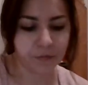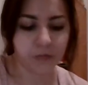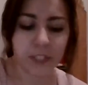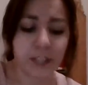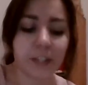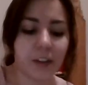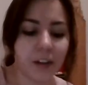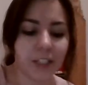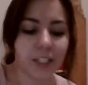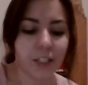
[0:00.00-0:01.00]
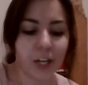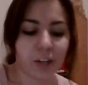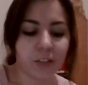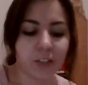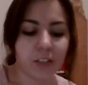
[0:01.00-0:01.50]
Kira nodded and
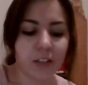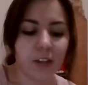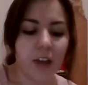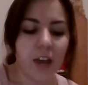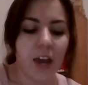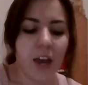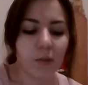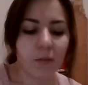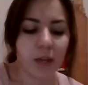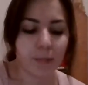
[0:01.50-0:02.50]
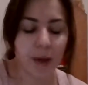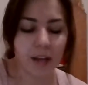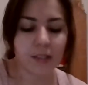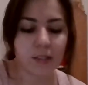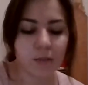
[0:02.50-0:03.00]
chuckled. And when I
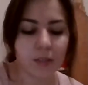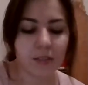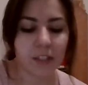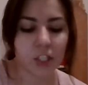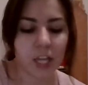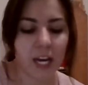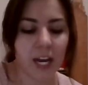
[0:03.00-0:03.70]
passed the weaving shed,